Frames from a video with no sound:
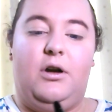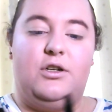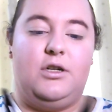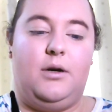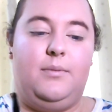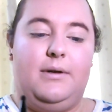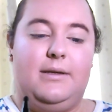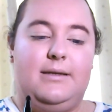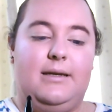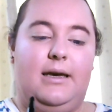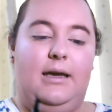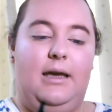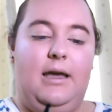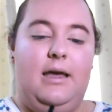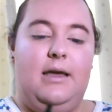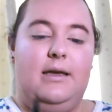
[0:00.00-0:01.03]
brush, I would say.
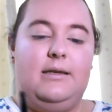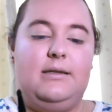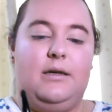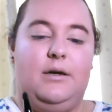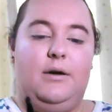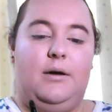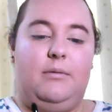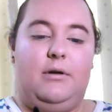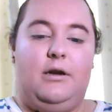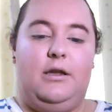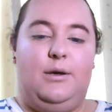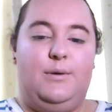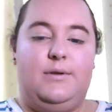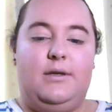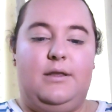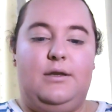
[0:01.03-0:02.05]
So I'm going to
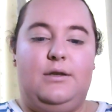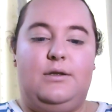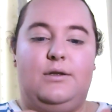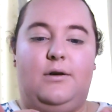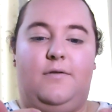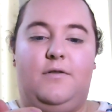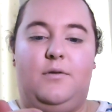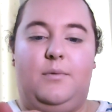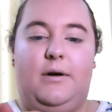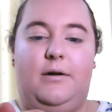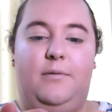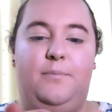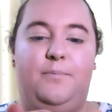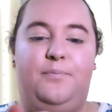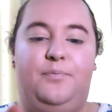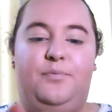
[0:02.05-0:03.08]
use the soft one.
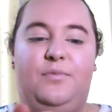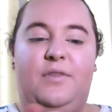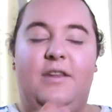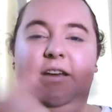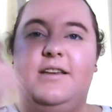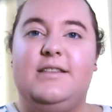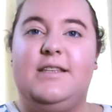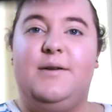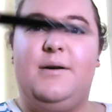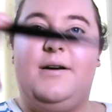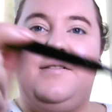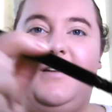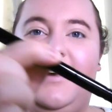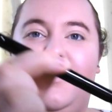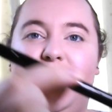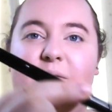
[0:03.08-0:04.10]
So I've
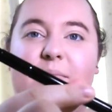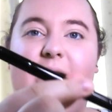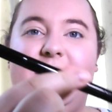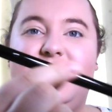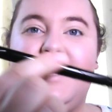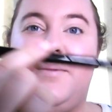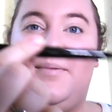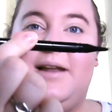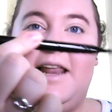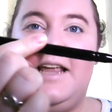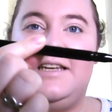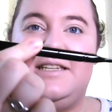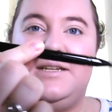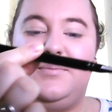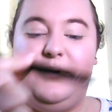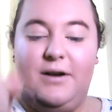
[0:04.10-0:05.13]
now got my
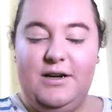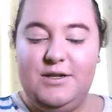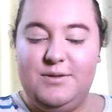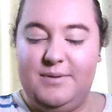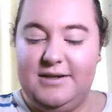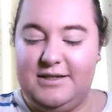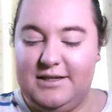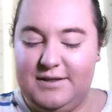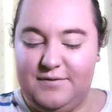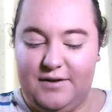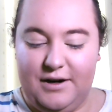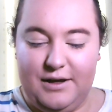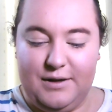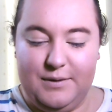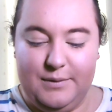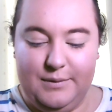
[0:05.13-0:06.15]
double-ended brush, which is
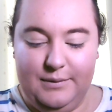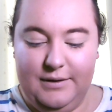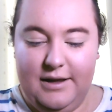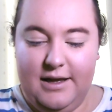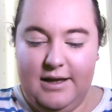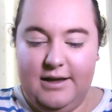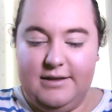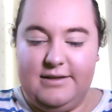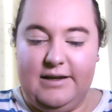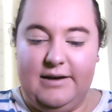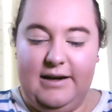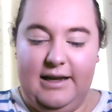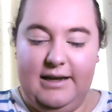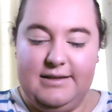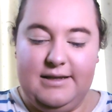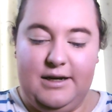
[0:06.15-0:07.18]
very cool. So
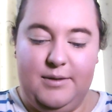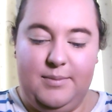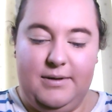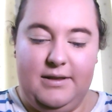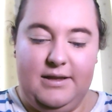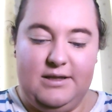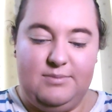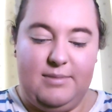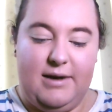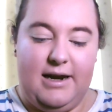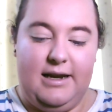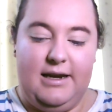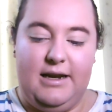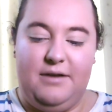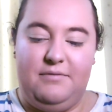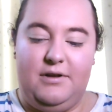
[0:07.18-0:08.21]
let's open this
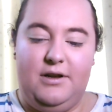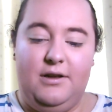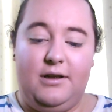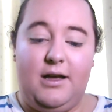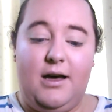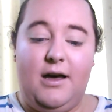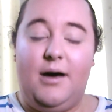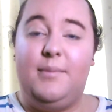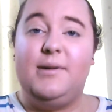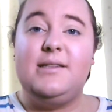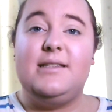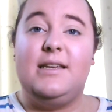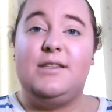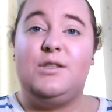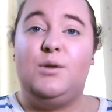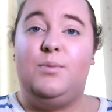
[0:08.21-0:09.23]
palette and have a look. I must
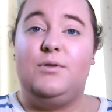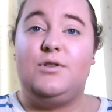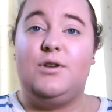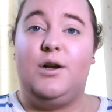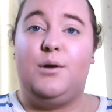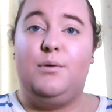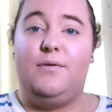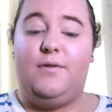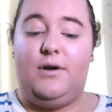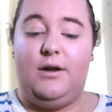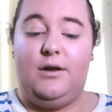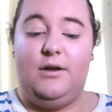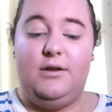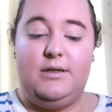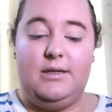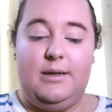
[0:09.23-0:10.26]
say Superdrug were very
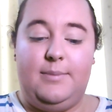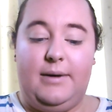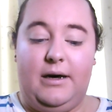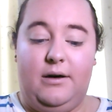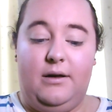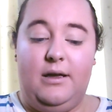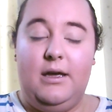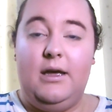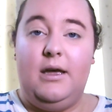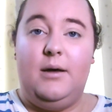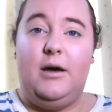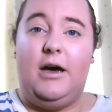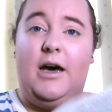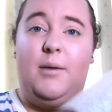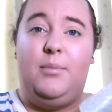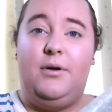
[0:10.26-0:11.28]
good about
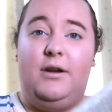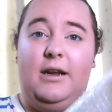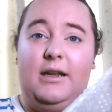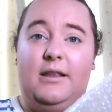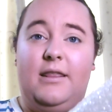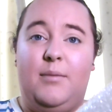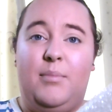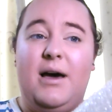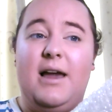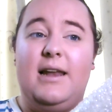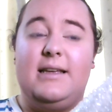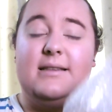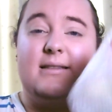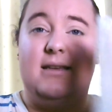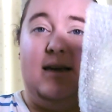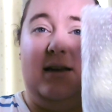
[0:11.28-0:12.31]
putting the
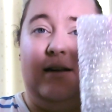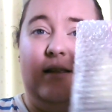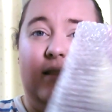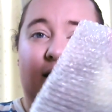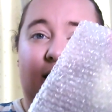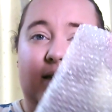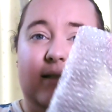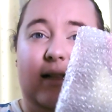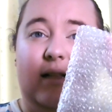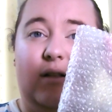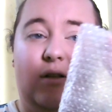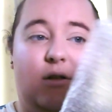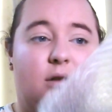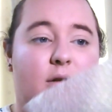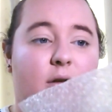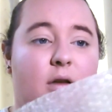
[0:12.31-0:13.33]
palettes in these
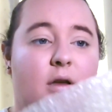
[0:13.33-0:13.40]
little